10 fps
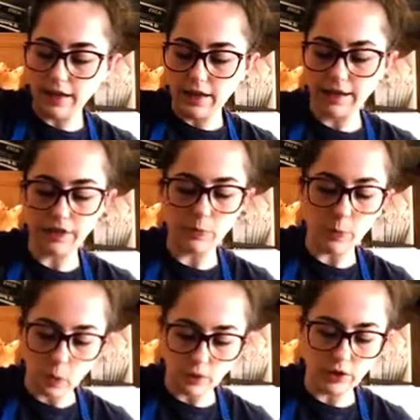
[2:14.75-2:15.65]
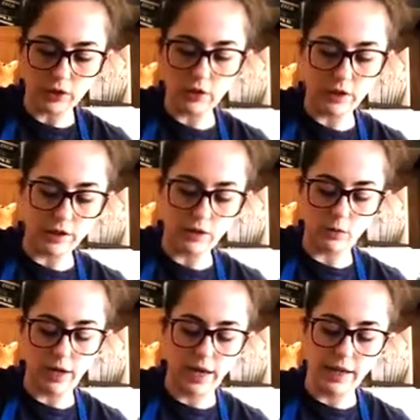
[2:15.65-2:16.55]
It's supposed to look this
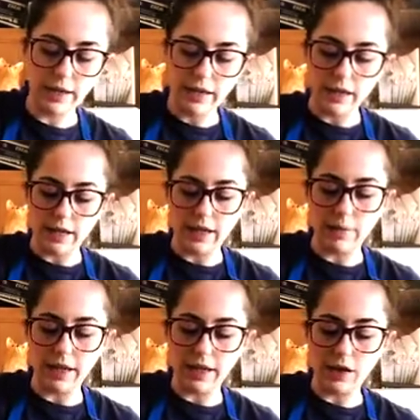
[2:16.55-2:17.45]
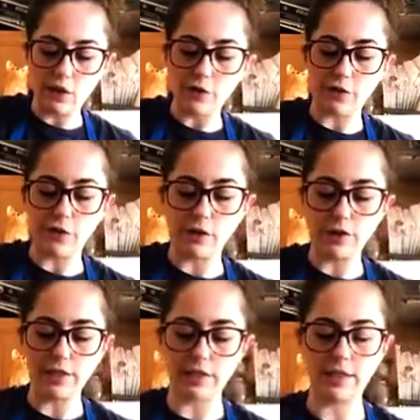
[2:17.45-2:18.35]
way in our
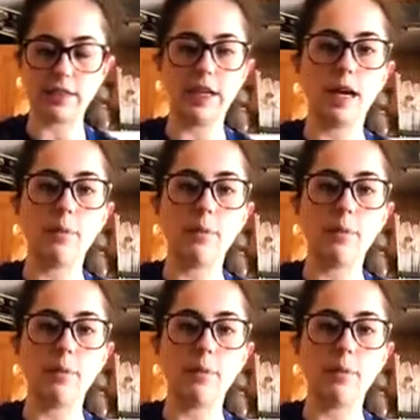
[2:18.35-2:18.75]
first step.